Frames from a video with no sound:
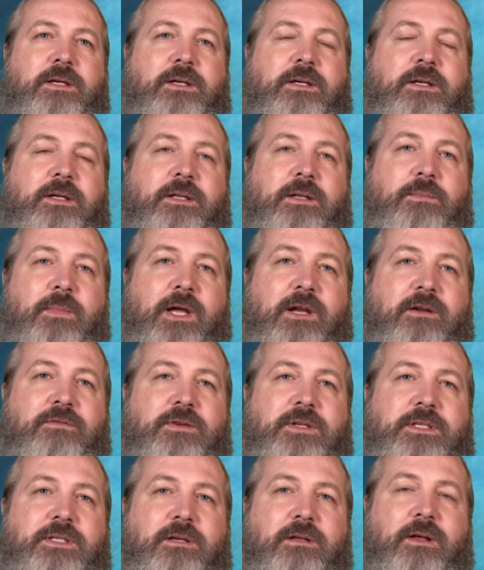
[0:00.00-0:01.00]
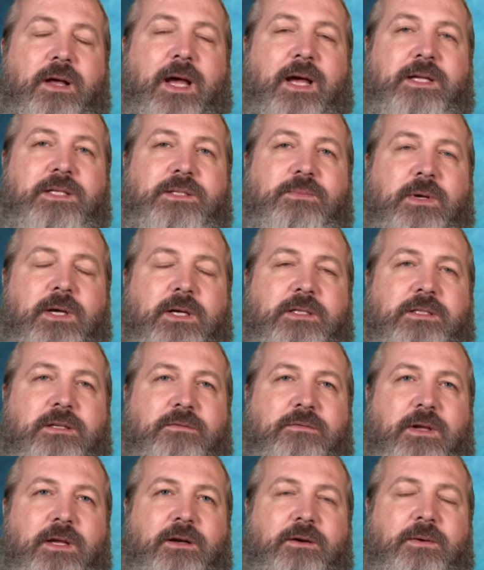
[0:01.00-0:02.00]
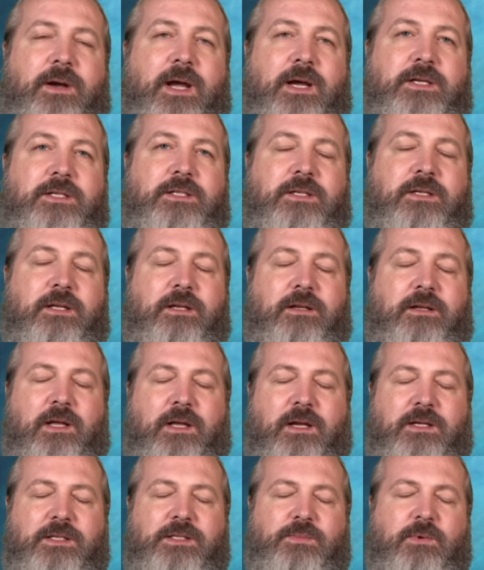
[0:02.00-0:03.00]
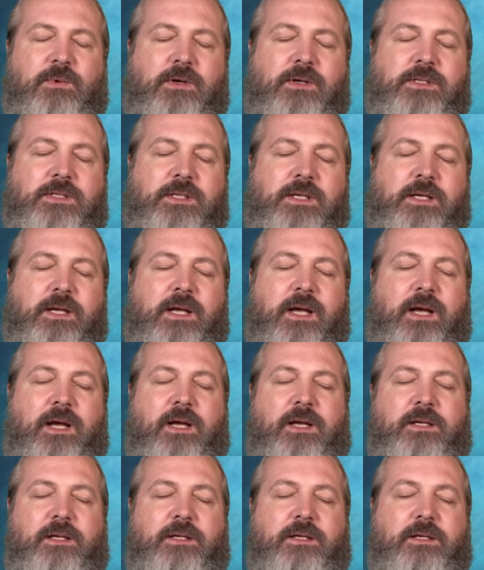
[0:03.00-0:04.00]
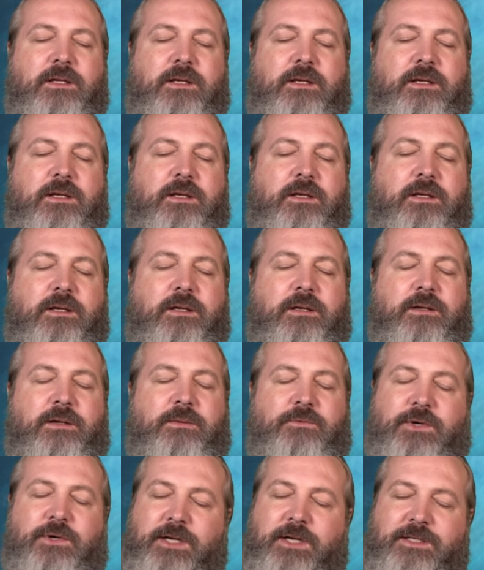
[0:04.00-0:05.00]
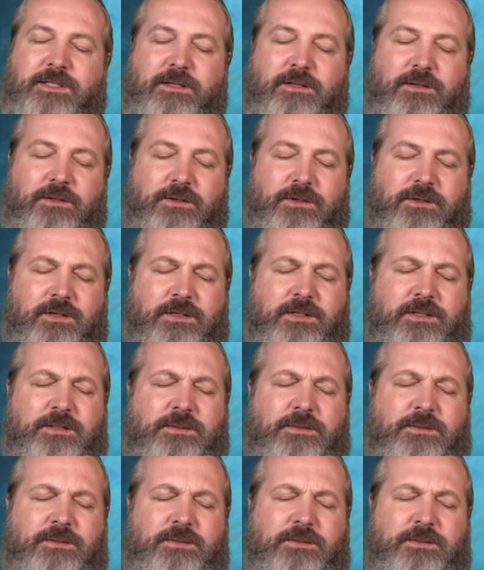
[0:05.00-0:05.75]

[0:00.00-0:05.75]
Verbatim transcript: the metaphysical aspects of interaction and experiencing God. Praise the Lord.